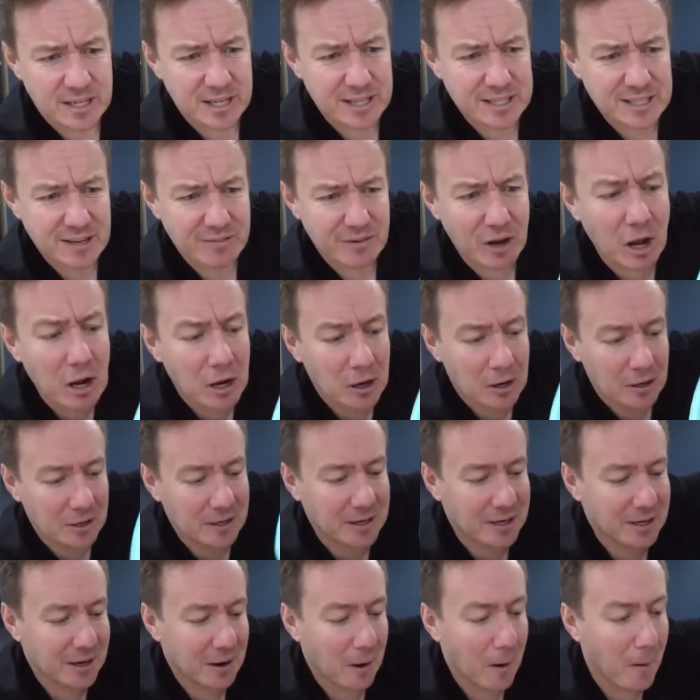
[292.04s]
So let's have a
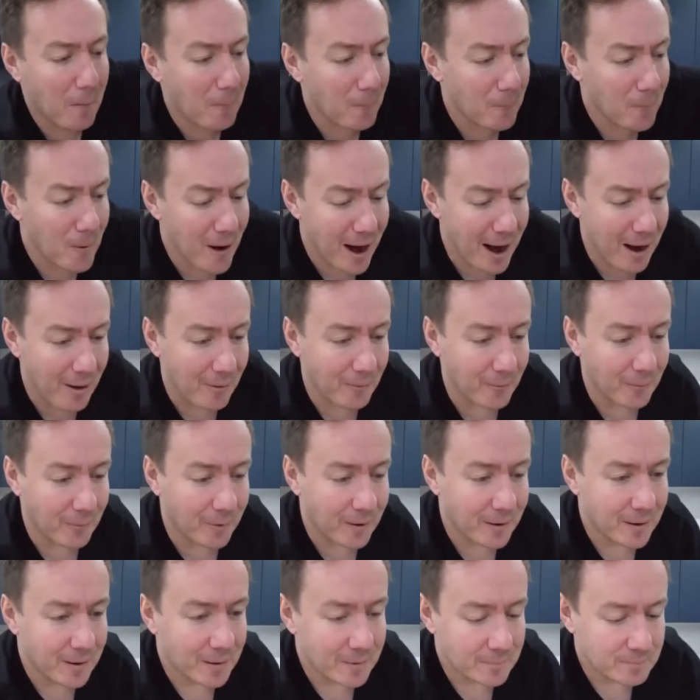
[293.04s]
look. Oh, wow.
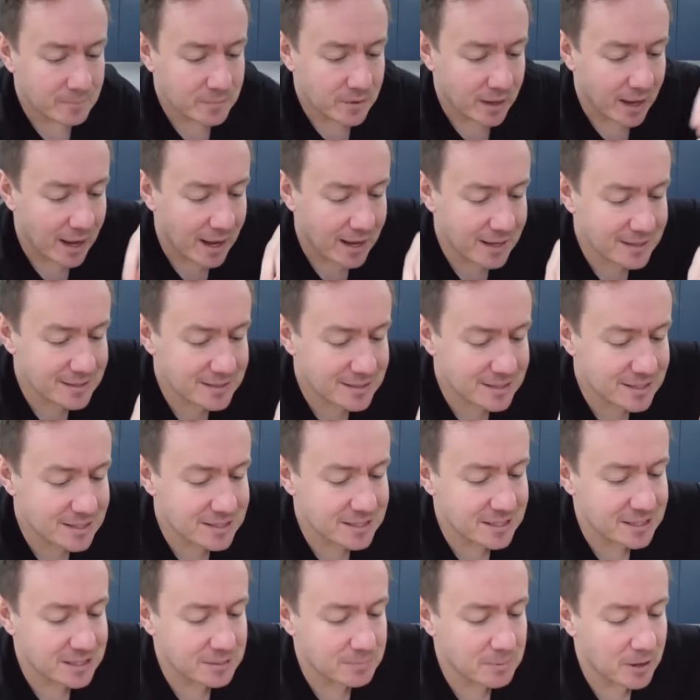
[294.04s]
Has
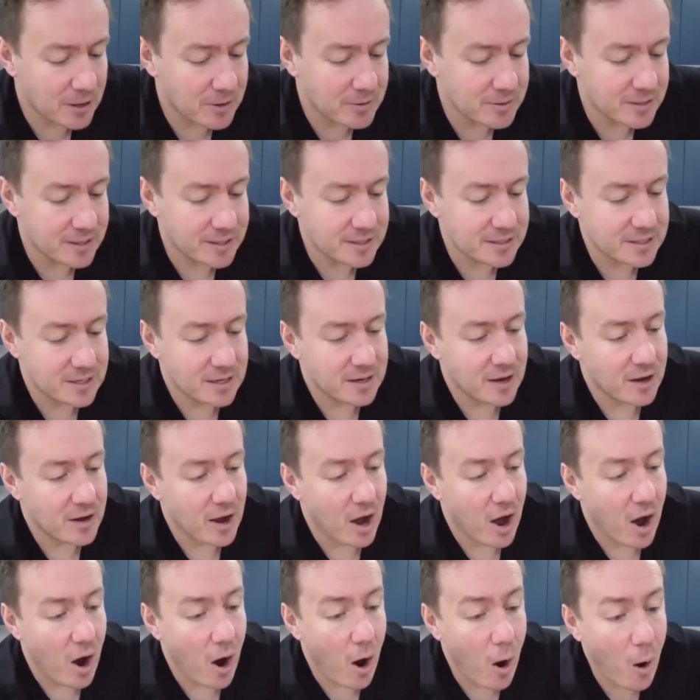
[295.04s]
this exploded?
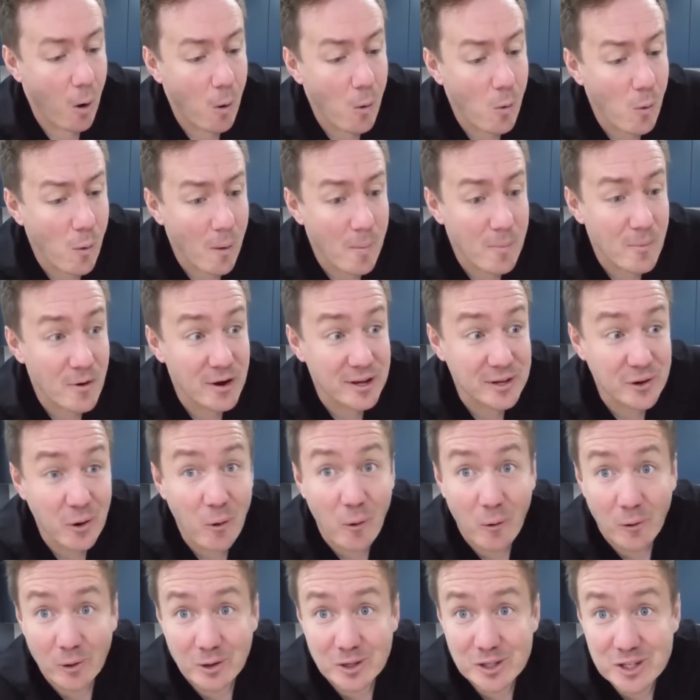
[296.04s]
Oh my
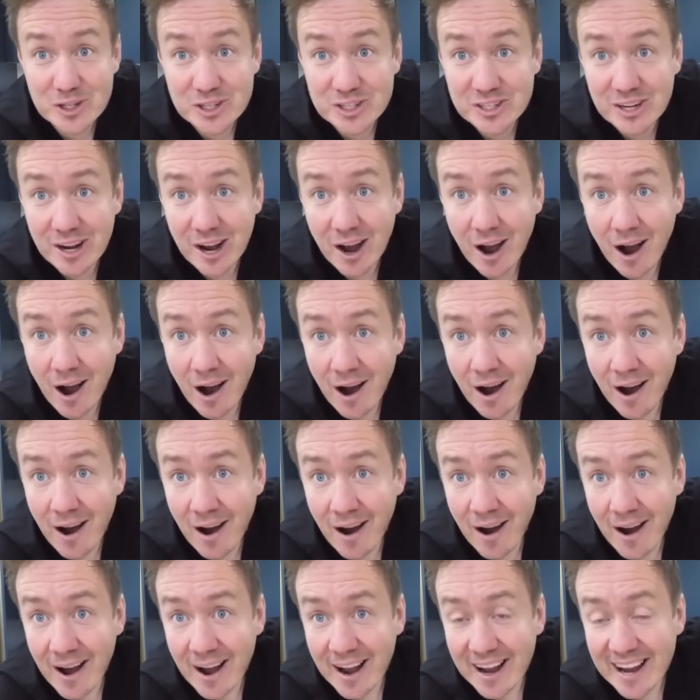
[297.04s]
gosh,
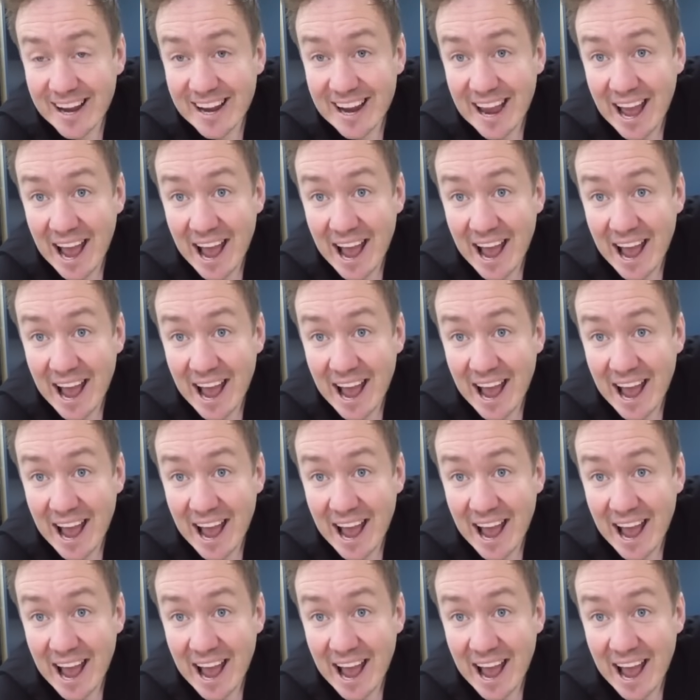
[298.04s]
it